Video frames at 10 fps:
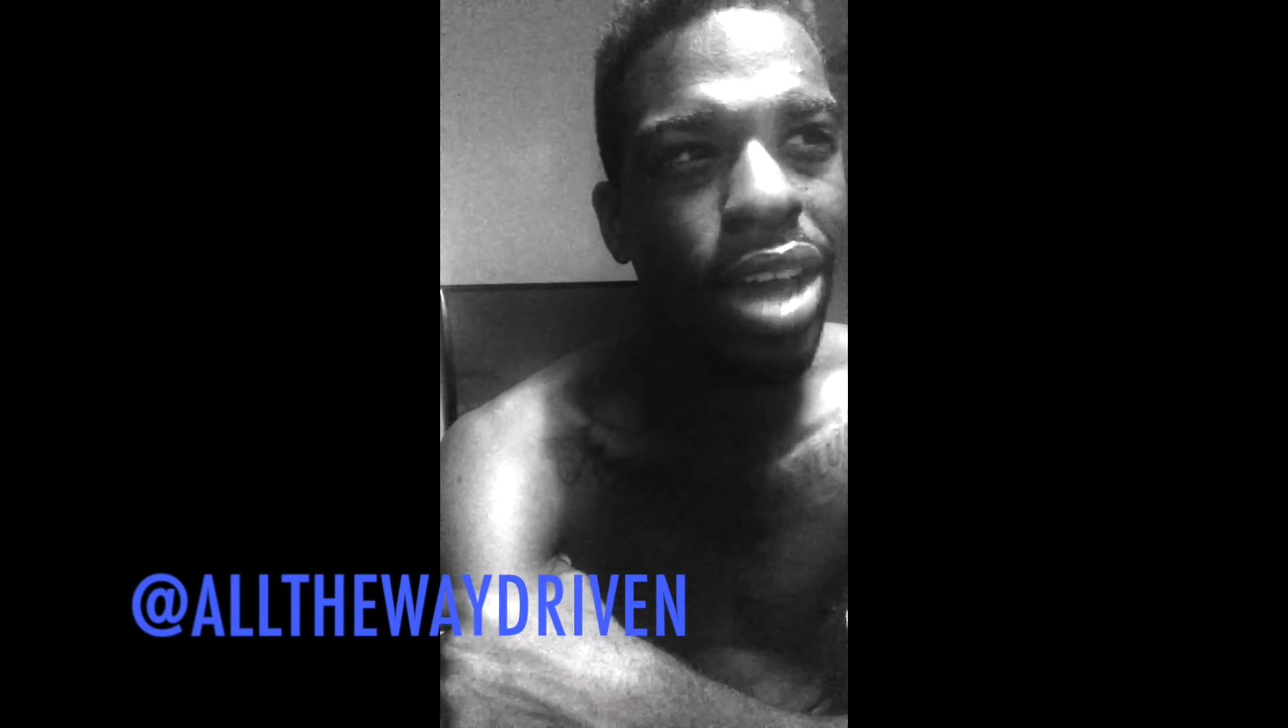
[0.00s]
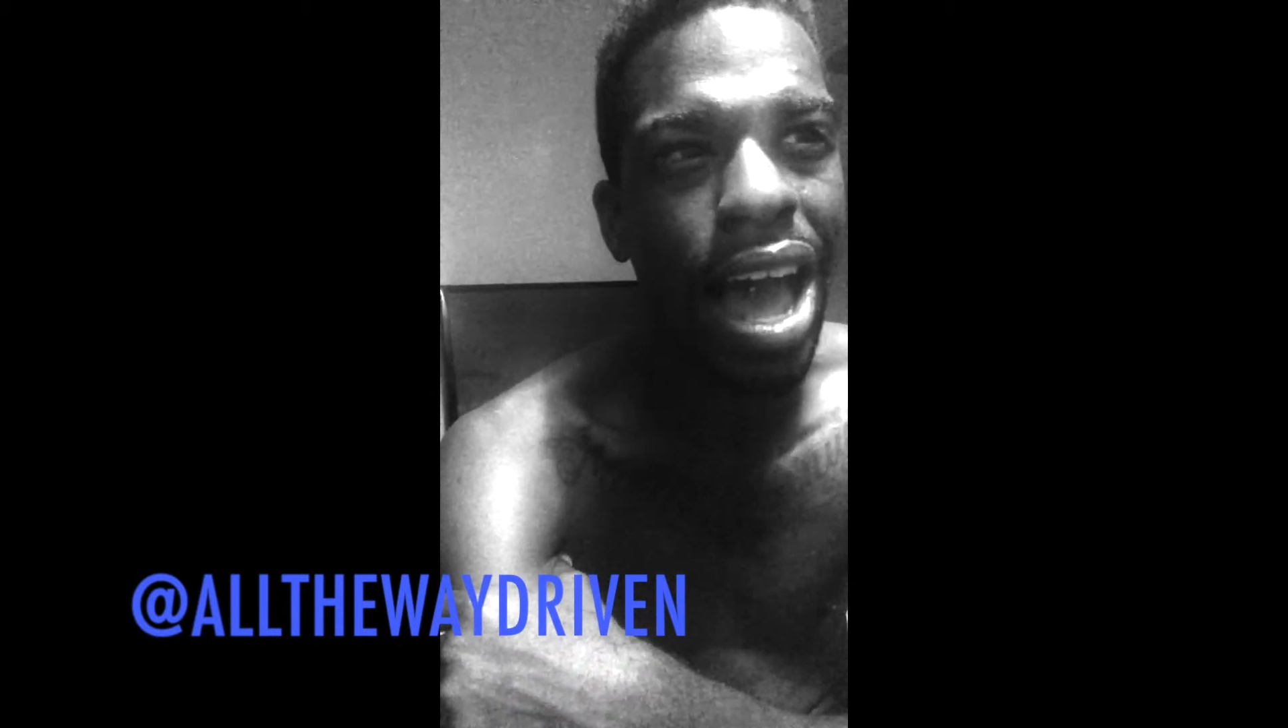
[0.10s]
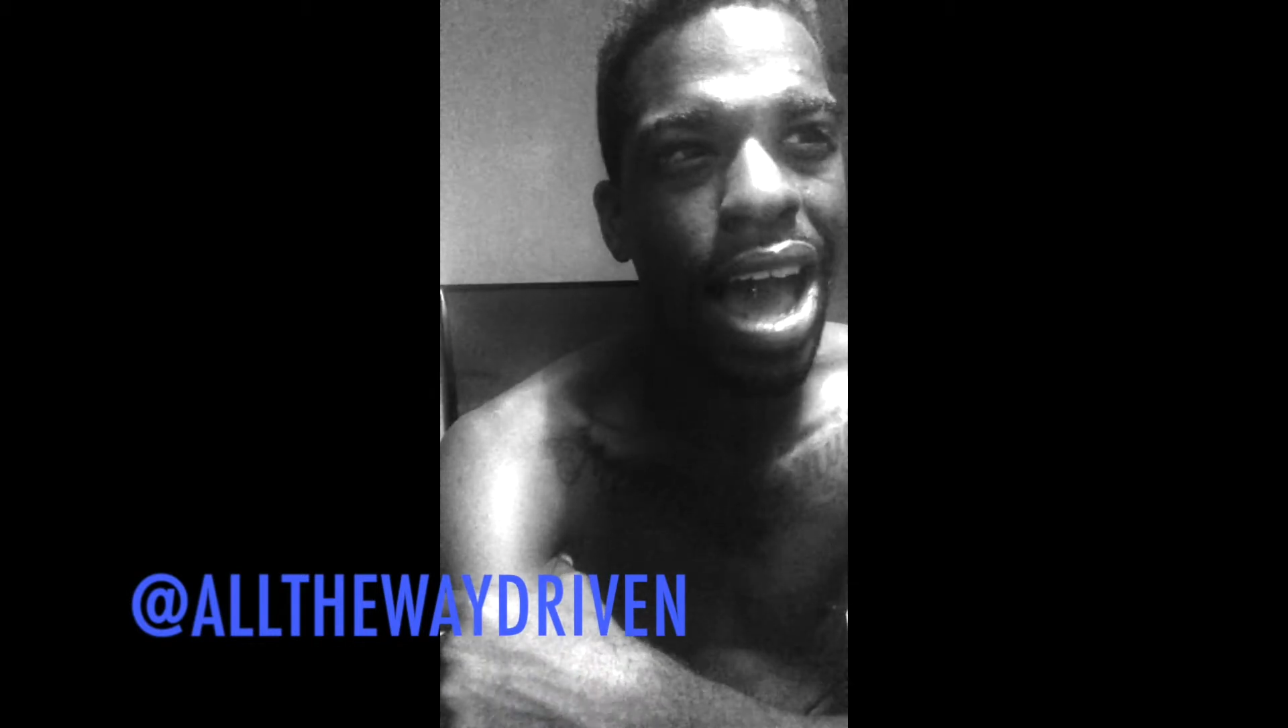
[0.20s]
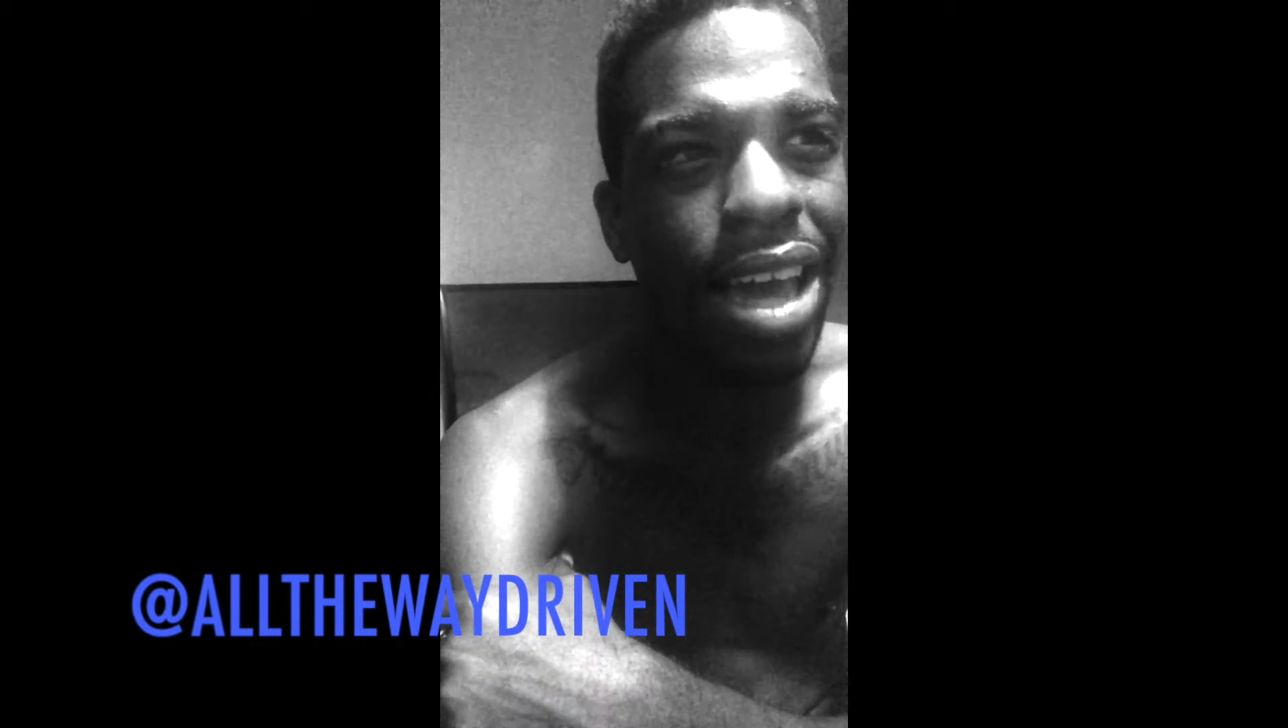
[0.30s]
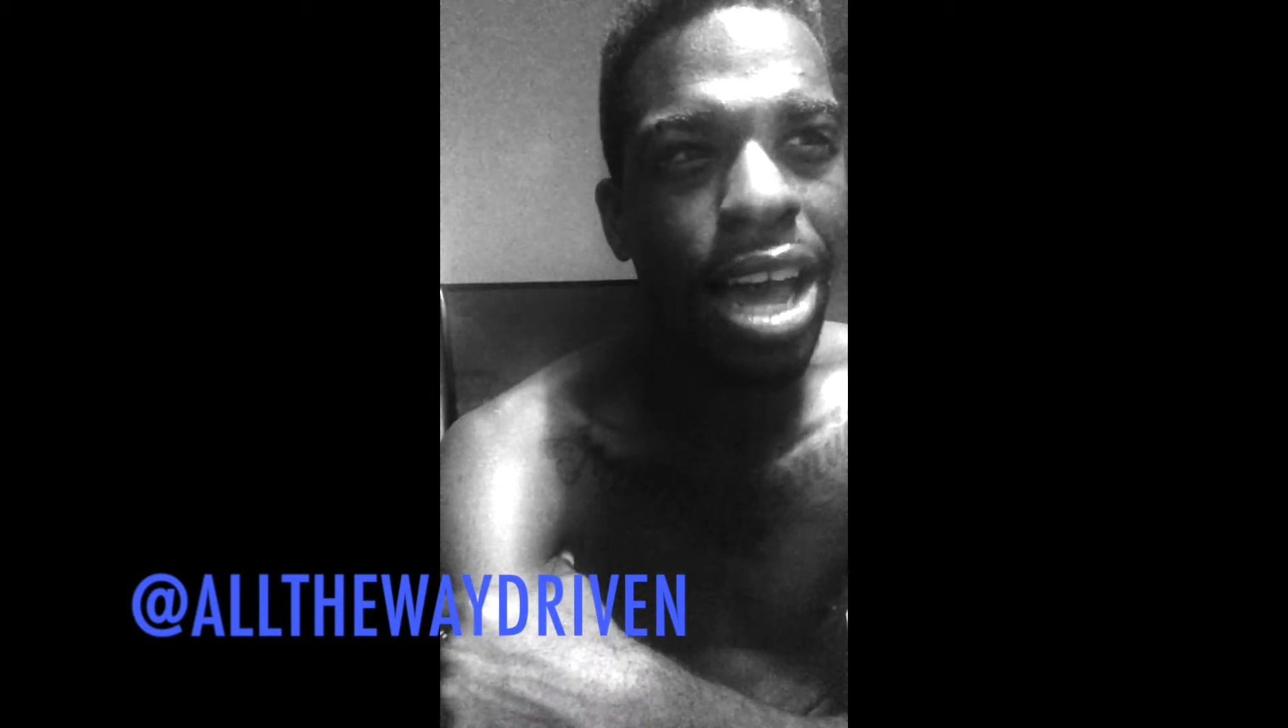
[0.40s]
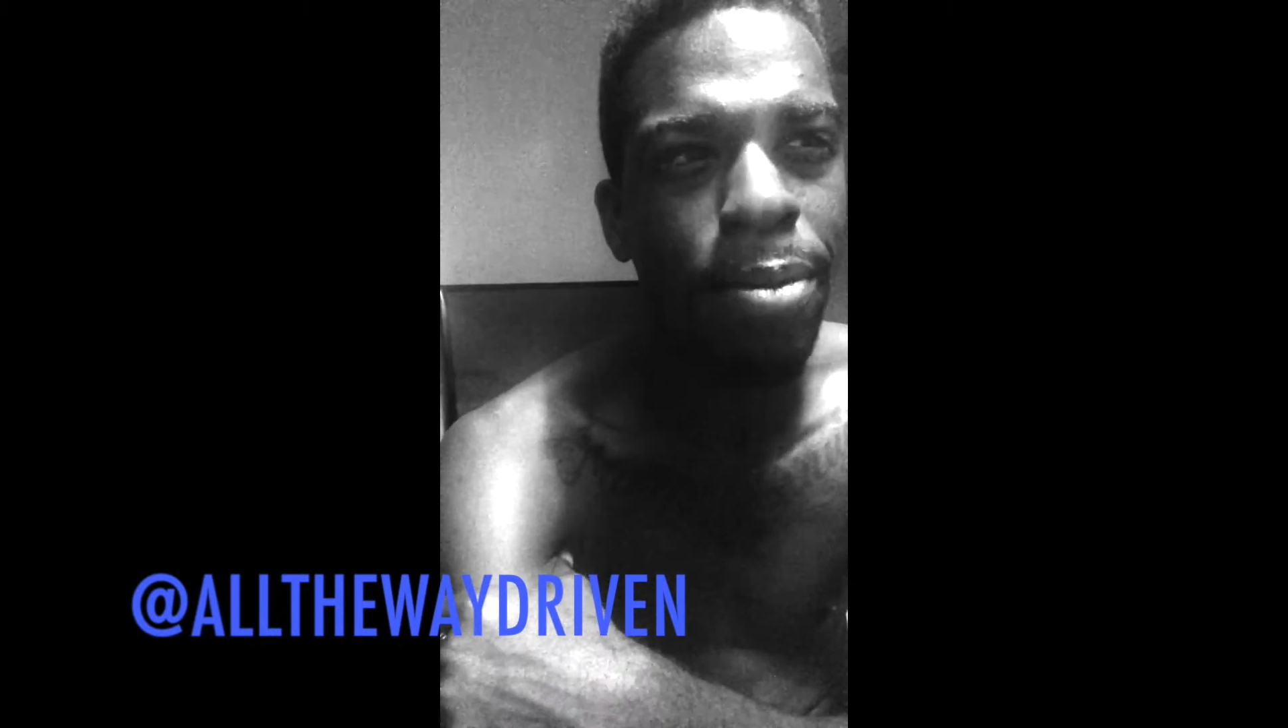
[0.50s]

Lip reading: out how I got